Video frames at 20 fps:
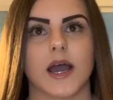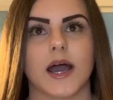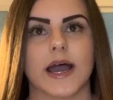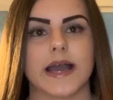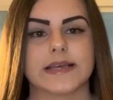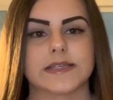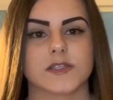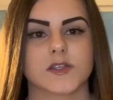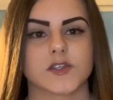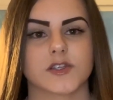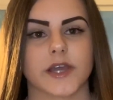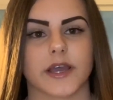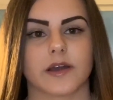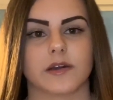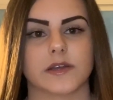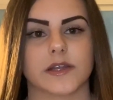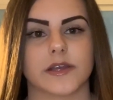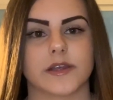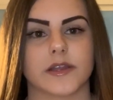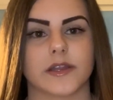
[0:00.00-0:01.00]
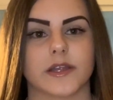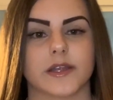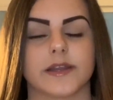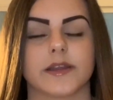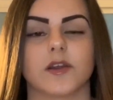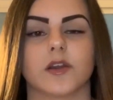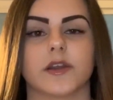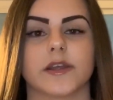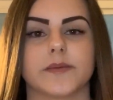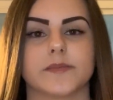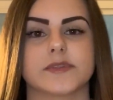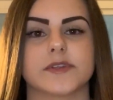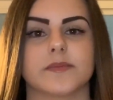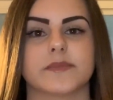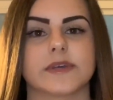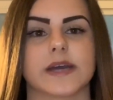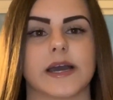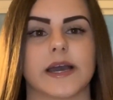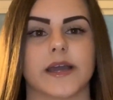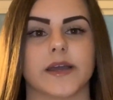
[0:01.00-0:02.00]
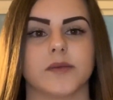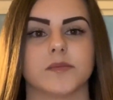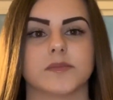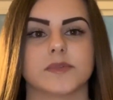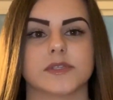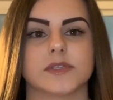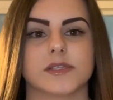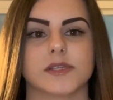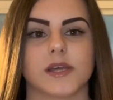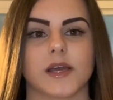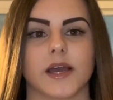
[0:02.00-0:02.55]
I still check in on him sometimes